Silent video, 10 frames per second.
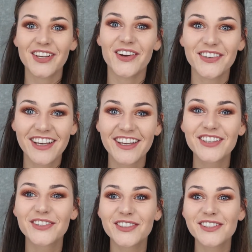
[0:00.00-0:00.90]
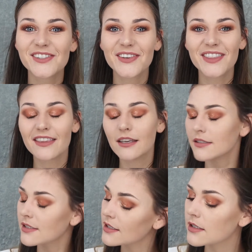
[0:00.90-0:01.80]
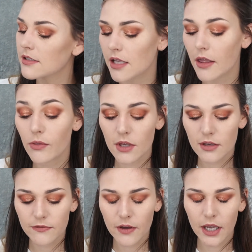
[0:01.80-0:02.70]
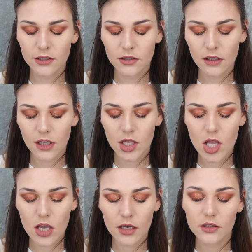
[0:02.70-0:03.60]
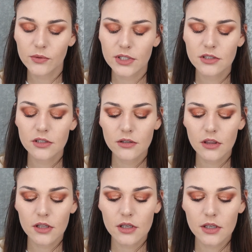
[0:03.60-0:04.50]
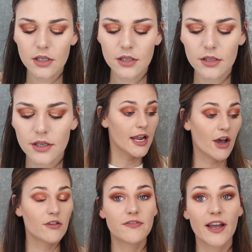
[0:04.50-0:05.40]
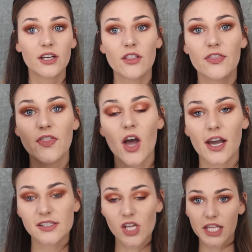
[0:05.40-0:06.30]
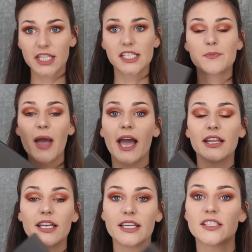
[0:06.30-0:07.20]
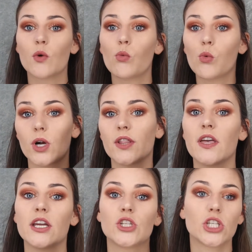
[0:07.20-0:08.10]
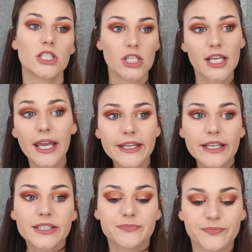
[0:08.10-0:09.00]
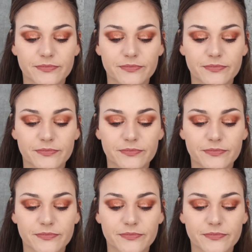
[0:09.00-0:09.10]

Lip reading: Okay, cool. So this is the final look. What do you think? Now, final thoughts on this palette. Is it worth it? Should you get it?